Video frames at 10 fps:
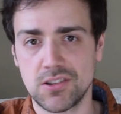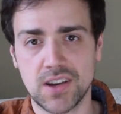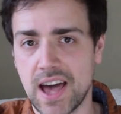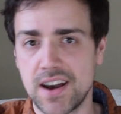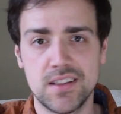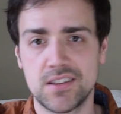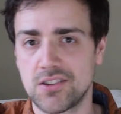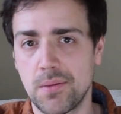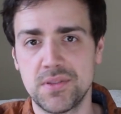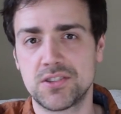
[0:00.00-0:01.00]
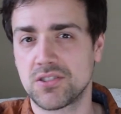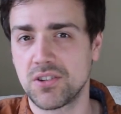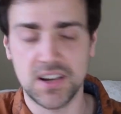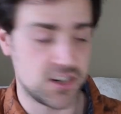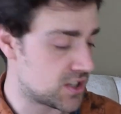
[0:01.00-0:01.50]
look at it at the top of the
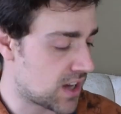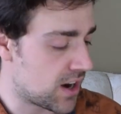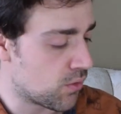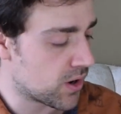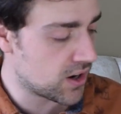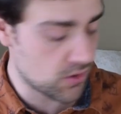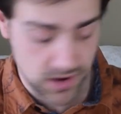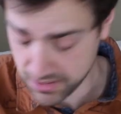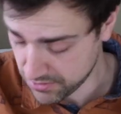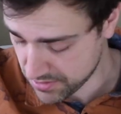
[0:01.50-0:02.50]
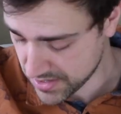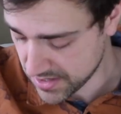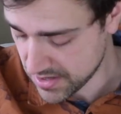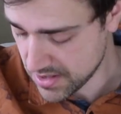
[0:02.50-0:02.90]
screen and just kind of work your way through it.